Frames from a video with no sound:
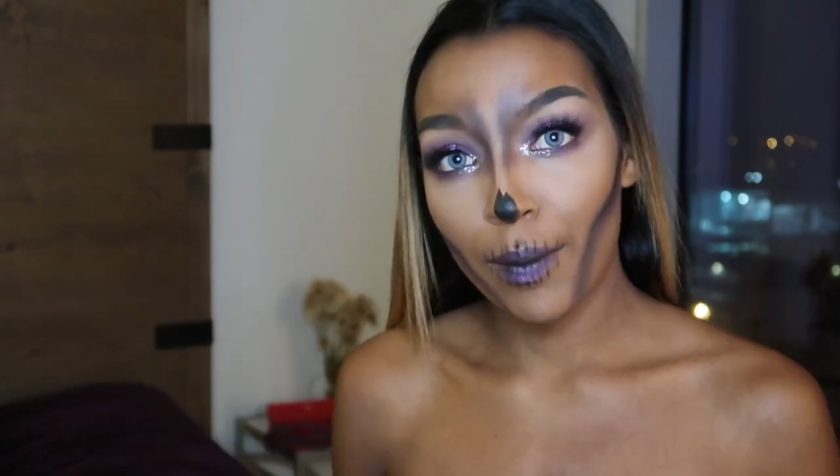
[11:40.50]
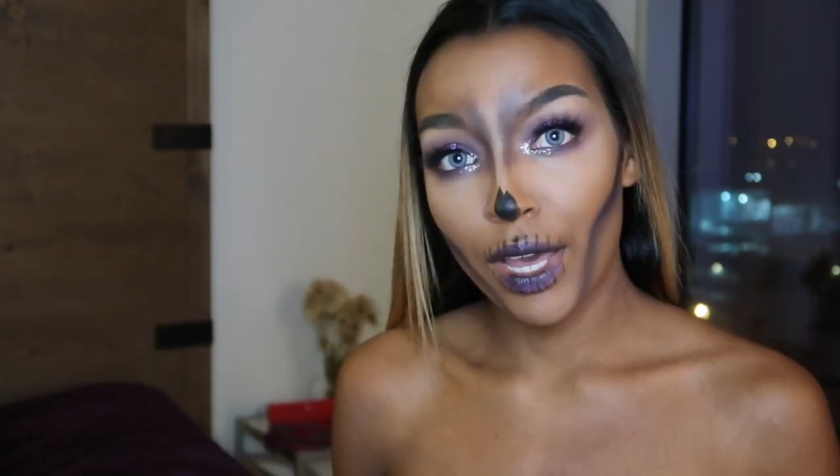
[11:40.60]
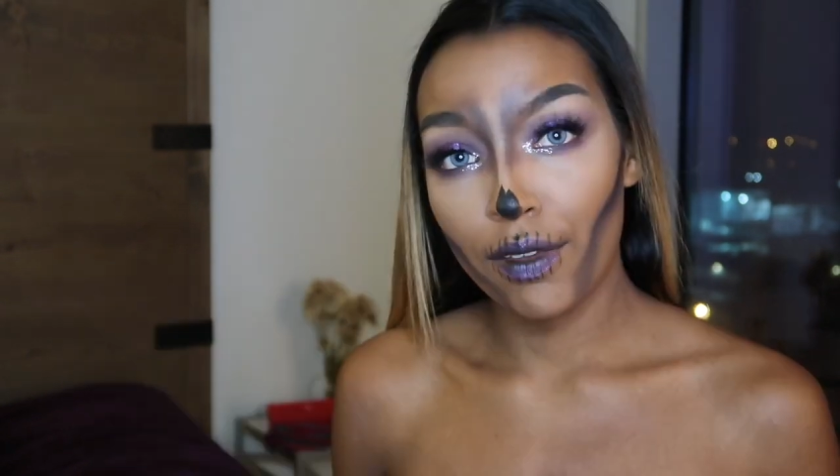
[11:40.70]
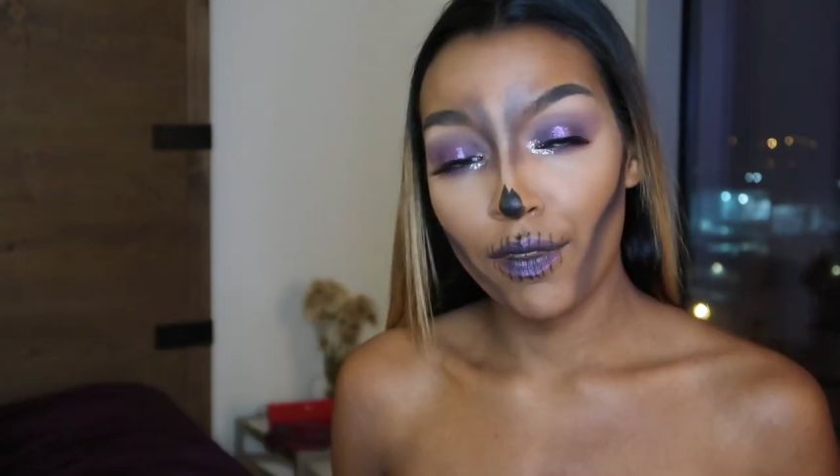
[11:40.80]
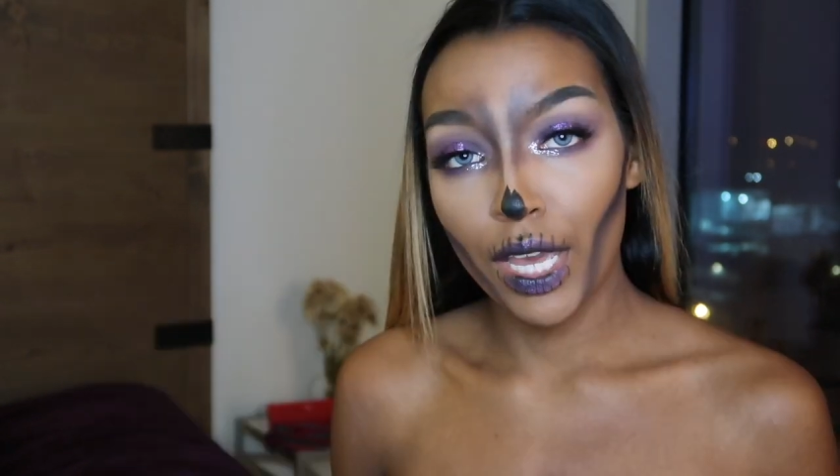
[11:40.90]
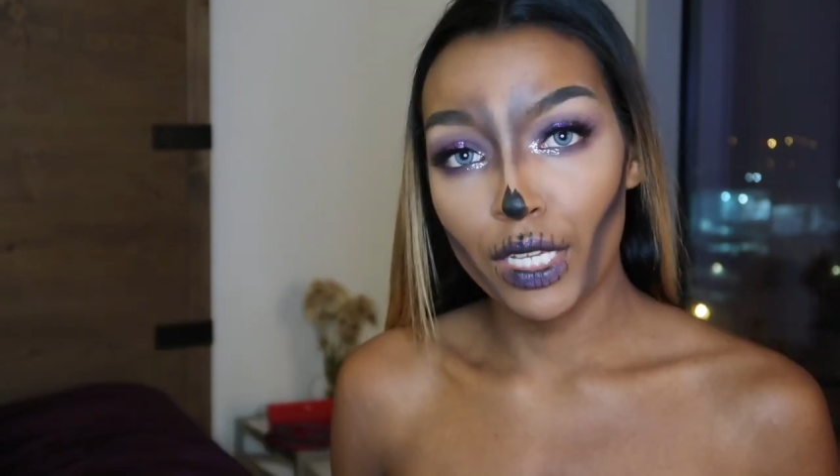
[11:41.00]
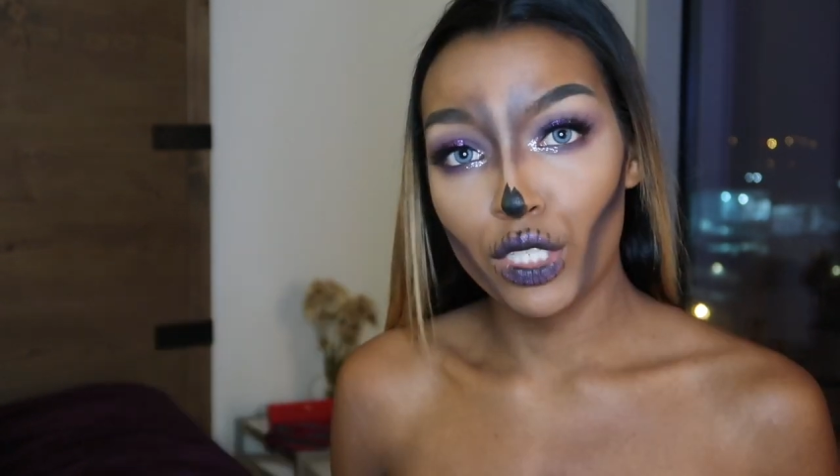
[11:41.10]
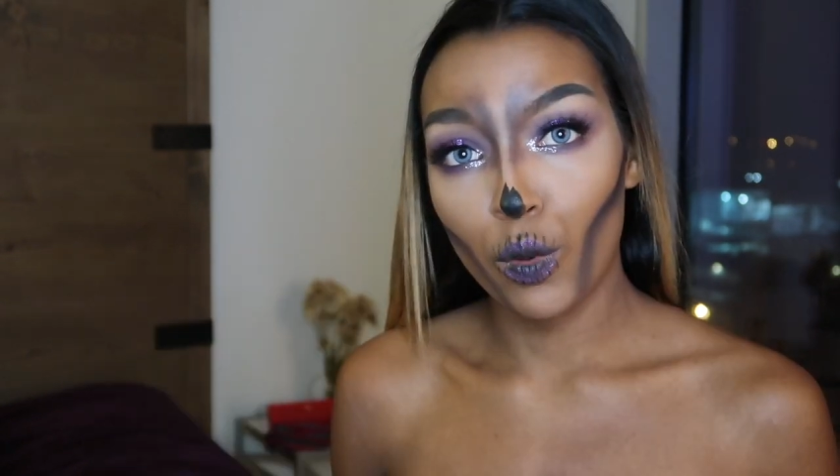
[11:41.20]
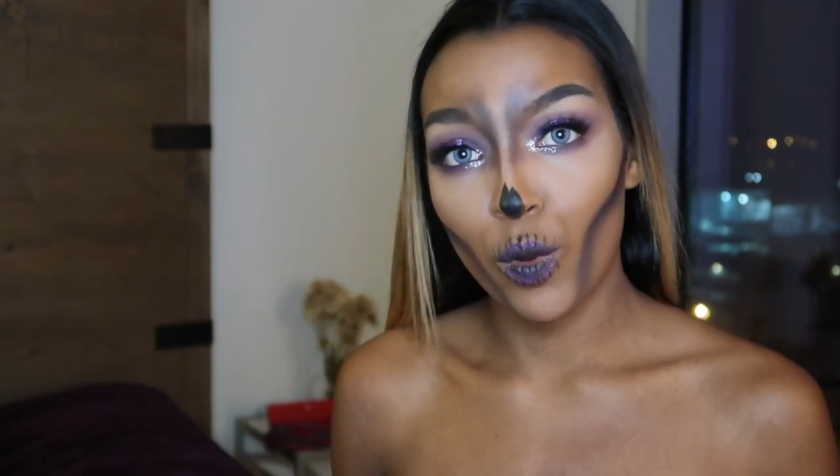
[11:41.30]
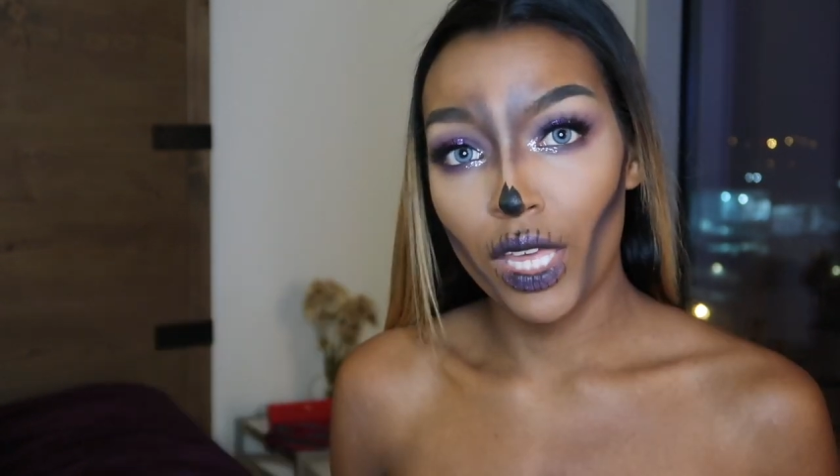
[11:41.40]
At my
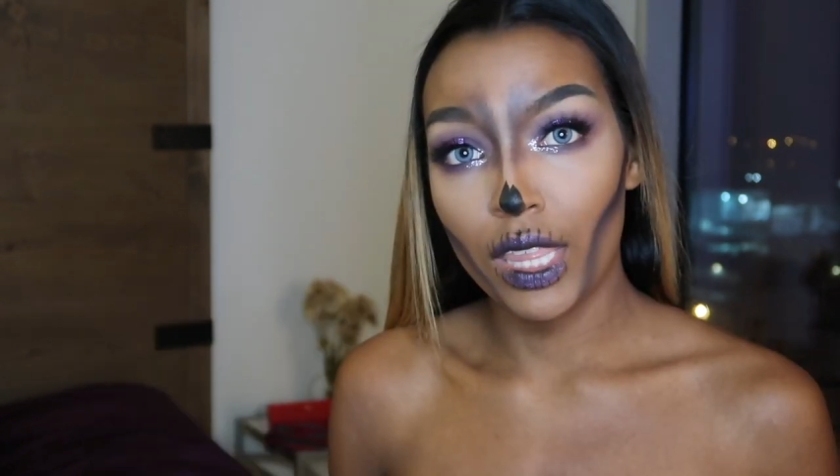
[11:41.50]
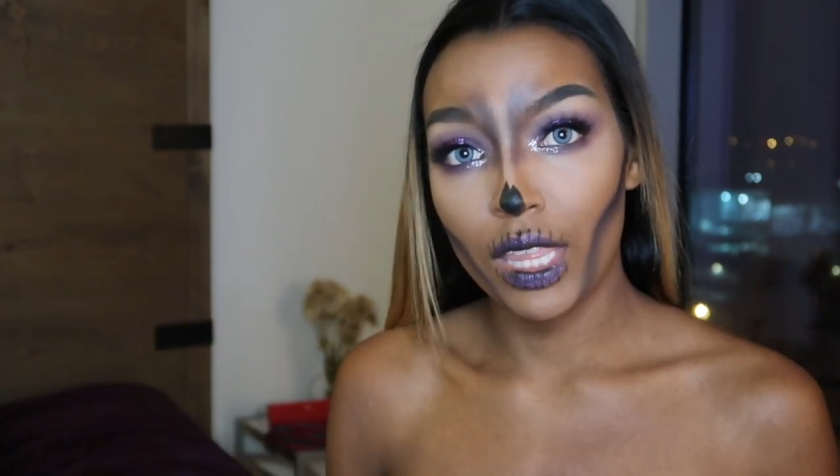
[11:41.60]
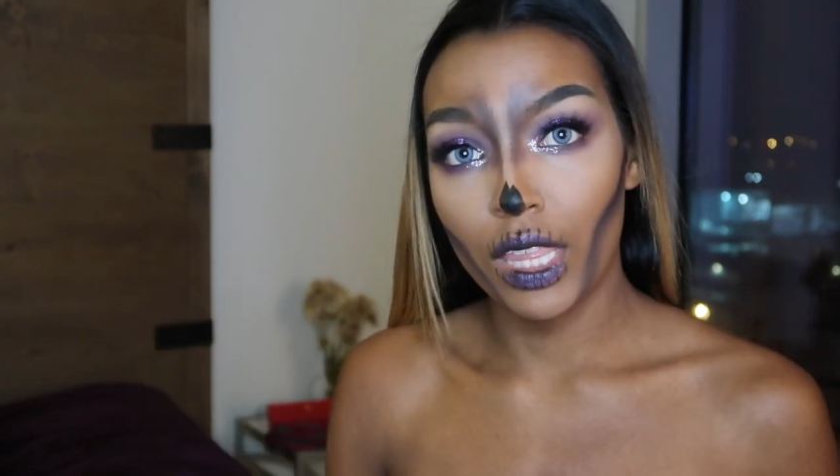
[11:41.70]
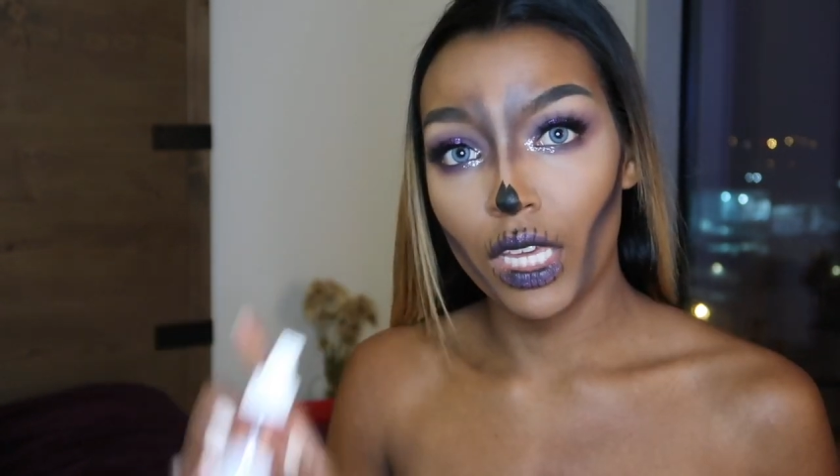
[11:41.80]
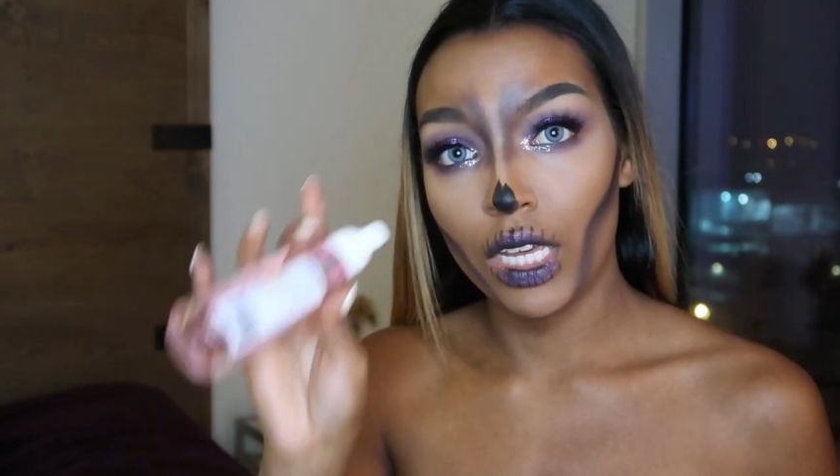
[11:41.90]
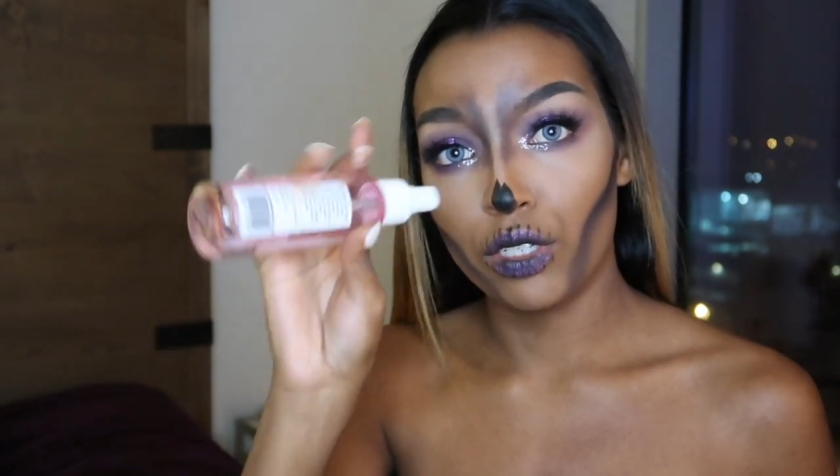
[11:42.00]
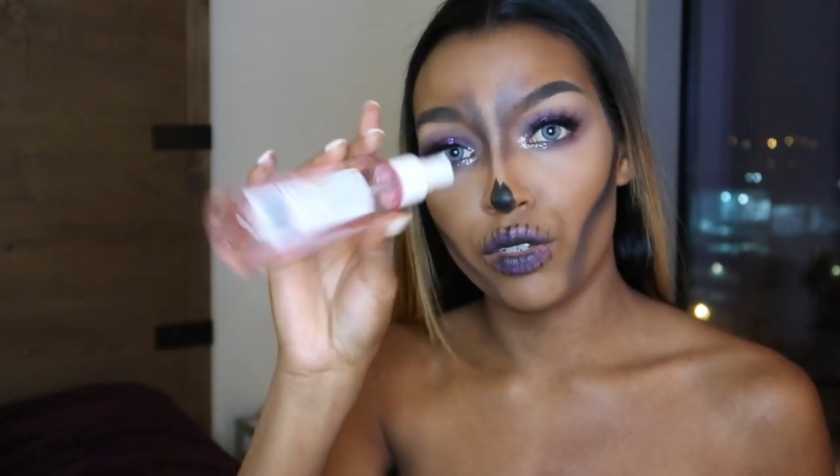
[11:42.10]
face with the